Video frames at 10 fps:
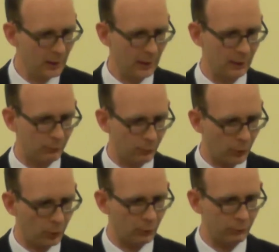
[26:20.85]

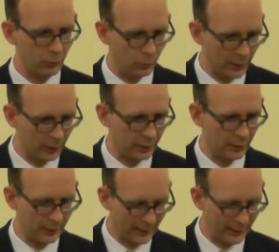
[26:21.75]
involved with